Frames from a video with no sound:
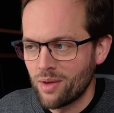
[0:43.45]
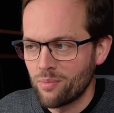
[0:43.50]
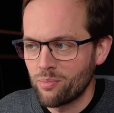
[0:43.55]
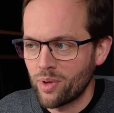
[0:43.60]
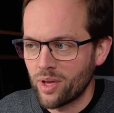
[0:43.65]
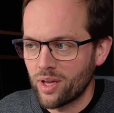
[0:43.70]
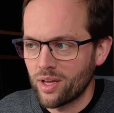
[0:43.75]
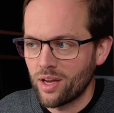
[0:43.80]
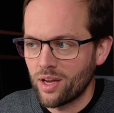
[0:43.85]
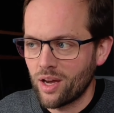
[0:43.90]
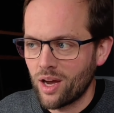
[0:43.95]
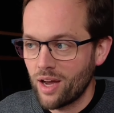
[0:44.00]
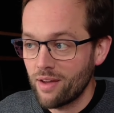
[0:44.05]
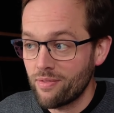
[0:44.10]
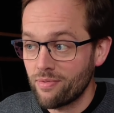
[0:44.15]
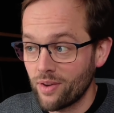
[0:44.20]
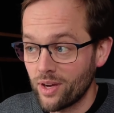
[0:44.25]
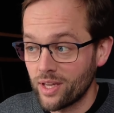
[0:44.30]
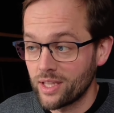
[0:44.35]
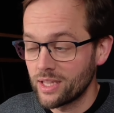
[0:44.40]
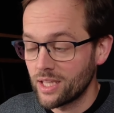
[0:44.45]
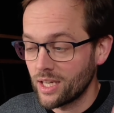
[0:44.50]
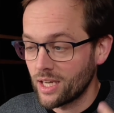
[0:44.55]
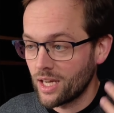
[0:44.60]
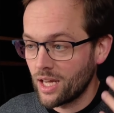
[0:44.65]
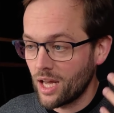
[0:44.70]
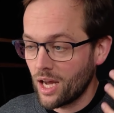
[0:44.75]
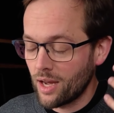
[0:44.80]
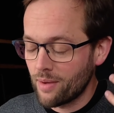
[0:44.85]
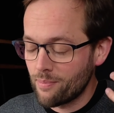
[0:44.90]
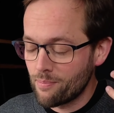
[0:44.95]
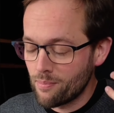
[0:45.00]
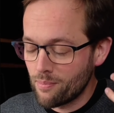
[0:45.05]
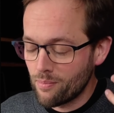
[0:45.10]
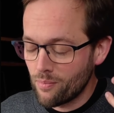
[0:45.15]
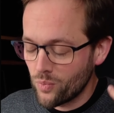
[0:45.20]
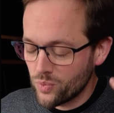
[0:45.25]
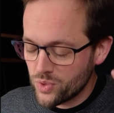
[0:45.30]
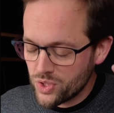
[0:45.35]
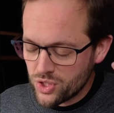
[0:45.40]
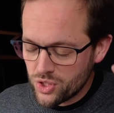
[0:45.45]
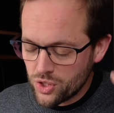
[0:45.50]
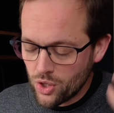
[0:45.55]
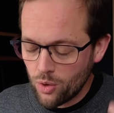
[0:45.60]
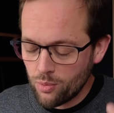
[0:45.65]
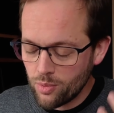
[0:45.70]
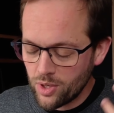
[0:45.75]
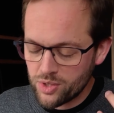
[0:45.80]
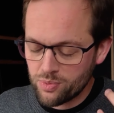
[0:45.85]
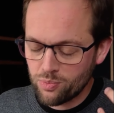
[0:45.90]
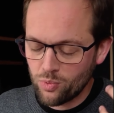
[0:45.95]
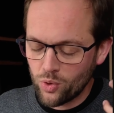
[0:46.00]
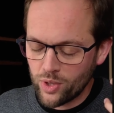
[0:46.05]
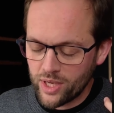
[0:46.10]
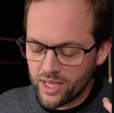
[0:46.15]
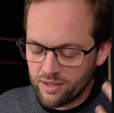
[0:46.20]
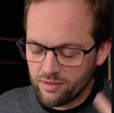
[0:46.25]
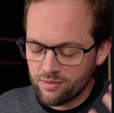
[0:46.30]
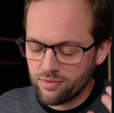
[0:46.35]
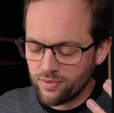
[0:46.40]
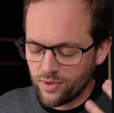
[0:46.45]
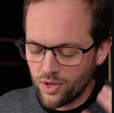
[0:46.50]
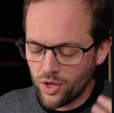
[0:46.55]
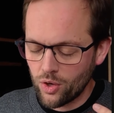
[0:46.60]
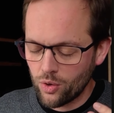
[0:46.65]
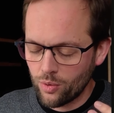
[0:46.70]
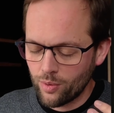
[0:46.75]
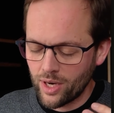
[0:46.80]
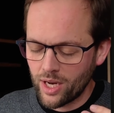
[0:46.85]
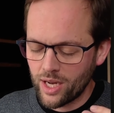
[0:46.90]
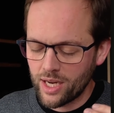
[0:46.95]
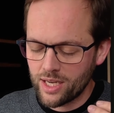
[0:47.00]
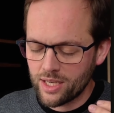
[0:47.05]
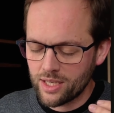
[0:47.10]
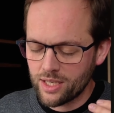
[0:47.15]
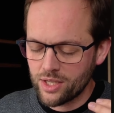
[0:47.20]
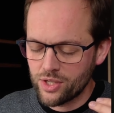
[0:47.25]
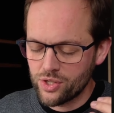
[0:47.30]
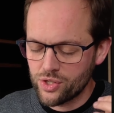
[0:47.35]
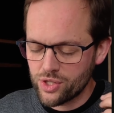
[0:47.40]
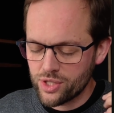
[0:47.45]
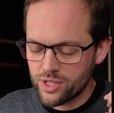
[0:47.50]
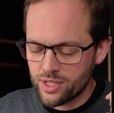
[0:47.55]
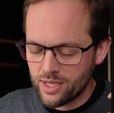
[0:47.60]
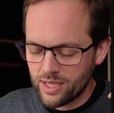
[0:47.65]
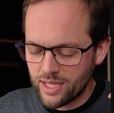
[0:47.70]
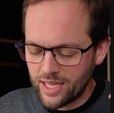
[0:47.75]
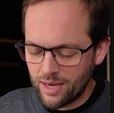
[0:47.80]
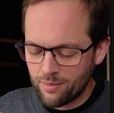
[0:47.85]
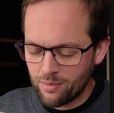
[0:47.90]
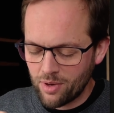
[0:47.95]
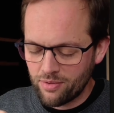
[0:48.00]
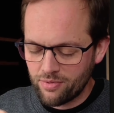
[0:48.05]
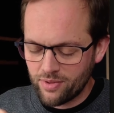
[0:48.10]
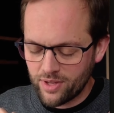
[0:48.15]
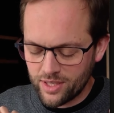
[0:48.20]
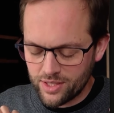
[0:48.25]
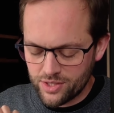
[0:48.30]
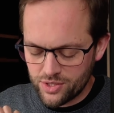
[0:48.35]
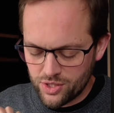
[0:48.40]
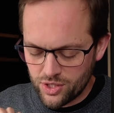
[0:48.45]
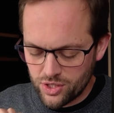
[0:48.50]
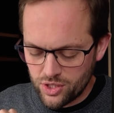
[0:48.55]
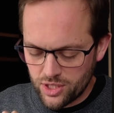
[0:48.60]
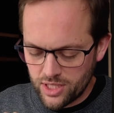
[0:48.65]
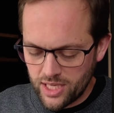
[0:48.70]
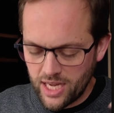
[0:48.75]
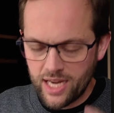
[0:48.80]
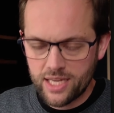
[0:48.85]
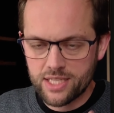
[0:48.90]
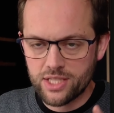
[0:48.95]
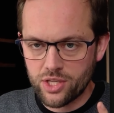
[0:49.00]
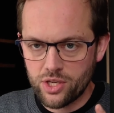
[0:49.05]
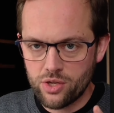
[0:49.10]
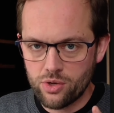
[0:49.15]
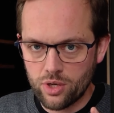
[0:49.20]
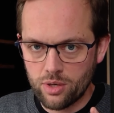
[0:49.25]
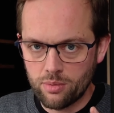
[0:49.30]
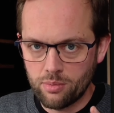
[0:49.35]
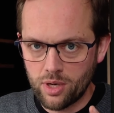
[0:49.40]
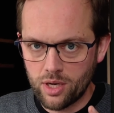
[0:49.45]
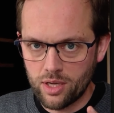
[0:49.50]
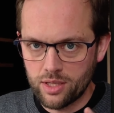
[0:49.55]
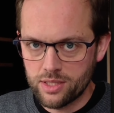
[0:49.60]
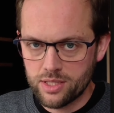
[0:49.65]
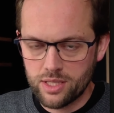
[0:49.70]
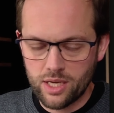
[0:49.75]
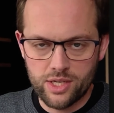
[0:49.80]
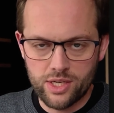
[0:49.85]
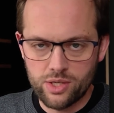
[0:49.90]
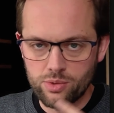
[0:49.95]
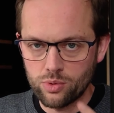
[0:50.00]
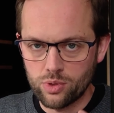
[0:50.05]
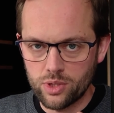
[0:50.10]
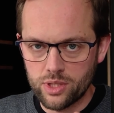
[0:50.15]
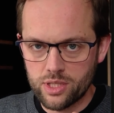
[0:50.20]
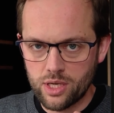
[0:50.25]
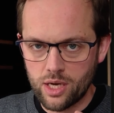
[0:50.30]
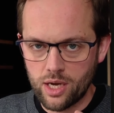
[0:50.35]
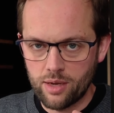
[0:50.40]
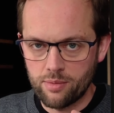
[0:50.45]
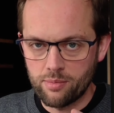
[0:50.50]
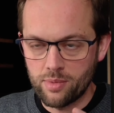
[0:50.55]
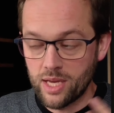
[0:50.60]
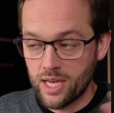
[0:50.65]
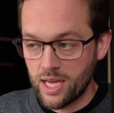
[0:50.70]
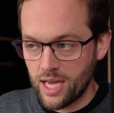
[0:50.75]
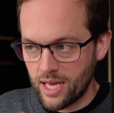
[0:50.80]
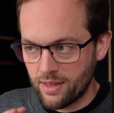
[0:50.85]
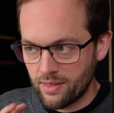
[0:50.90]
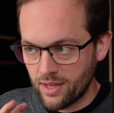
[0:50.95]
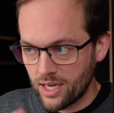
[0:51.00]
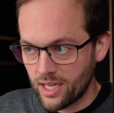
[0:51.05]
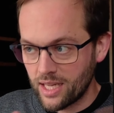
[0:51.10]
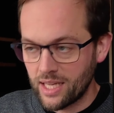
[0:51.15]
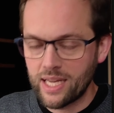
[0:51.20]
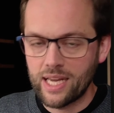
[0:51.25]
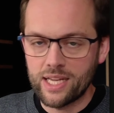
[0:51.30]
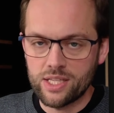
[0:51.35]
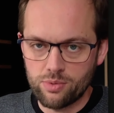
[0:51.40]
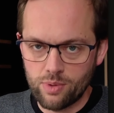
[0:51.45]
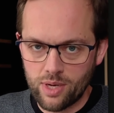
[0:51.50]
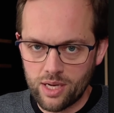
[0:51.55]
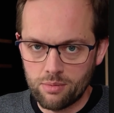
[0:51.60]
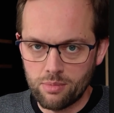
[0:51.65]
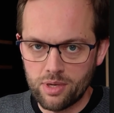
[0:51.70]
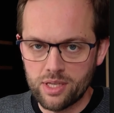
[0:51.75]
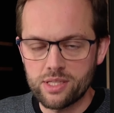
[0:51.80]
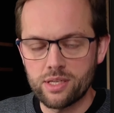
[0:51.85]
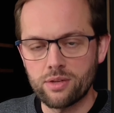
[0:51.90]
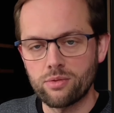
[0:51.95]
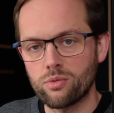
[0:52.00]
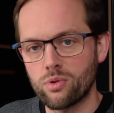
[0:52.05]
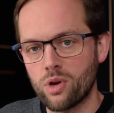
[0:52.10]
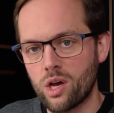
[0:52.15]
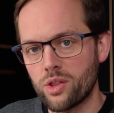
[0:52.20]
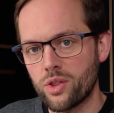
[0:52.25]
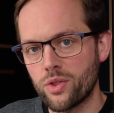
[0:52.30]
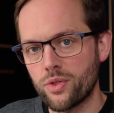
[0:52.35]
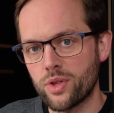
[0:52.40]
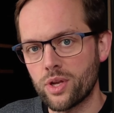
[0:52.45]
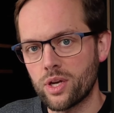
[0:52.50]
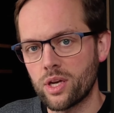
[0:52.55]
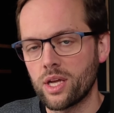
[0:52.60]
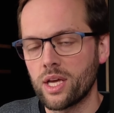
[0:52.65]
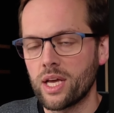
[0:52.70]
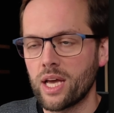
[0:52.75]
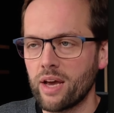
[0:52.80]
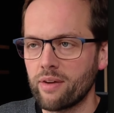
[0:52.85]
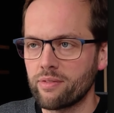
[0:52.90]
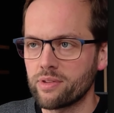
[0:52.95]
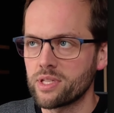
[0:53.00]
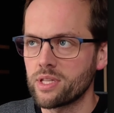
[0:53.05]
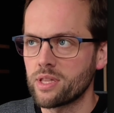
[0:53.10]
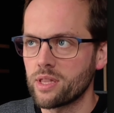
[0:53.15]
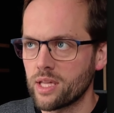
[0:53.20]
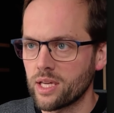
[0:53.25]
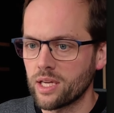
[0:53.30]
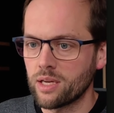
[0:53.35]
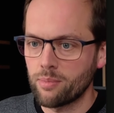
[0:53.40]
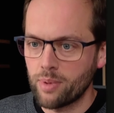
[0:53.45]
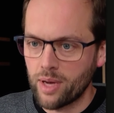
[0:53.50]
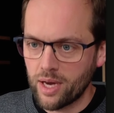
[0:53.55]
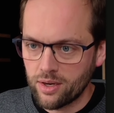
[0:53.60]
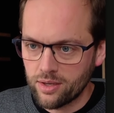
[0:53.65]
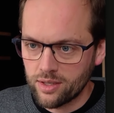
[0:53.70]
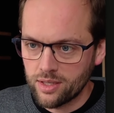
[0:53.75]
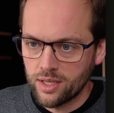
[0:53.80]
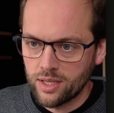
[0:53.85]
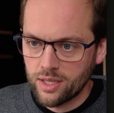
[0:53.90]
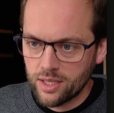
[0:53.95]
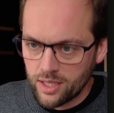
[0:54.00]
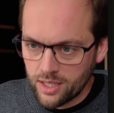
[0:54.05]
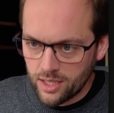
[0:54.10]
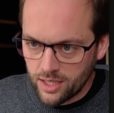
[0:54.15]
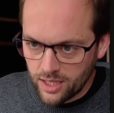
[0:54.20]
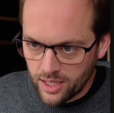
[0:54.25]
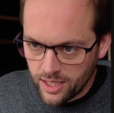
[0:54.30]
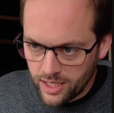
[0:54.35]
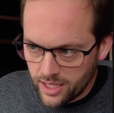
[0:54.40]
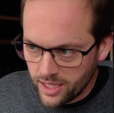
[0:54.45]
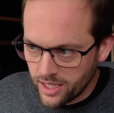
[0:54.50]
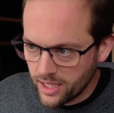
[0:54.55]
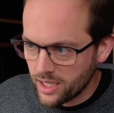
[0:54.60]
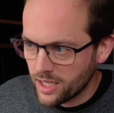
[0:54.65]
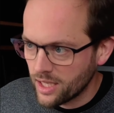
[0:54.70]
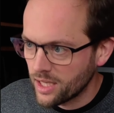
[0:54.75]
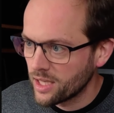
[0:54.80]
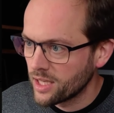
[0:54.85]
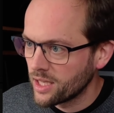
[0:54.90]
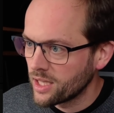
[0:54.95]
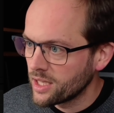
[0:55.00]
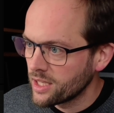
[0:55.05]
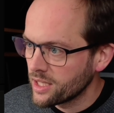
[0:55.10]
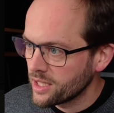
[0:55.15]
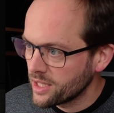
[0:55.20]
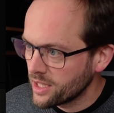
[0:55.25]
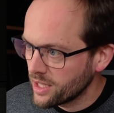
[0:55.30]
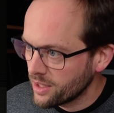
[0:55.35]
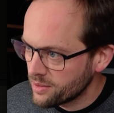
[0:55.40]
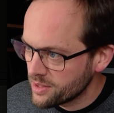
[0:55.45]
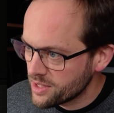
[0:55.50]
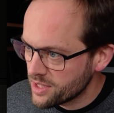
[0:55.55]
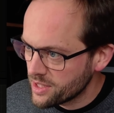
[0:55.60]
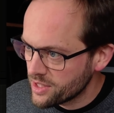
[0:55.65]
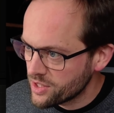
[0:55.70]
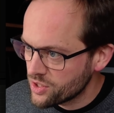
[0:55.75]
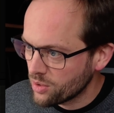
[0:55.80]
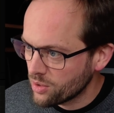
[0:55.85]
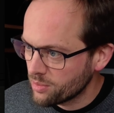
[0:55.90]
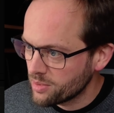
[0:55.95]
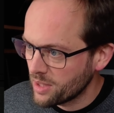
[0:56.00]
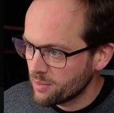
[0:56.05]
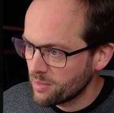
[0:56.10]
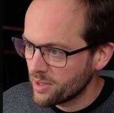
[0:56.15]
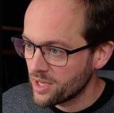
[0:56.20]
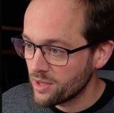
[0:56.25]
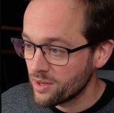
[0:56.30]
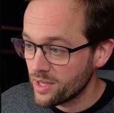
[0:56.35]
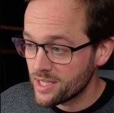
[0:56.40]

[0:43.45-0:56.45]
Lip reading: But I find that I'm so much more in flow when I can just get my fingers to just execute commands that I do all the time, and then I can get to animating rather than having to think about click here, go into this drop down menu.